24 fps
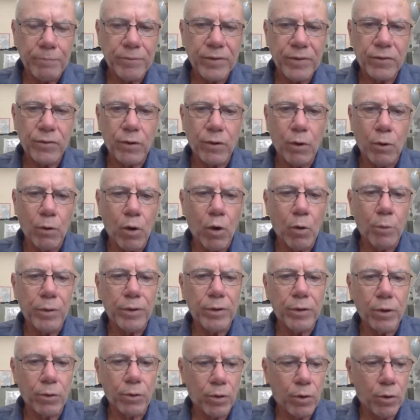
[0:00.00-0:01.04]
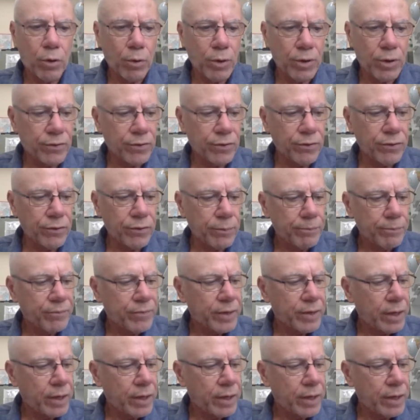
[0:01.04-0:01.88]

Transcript: So open note quizzes,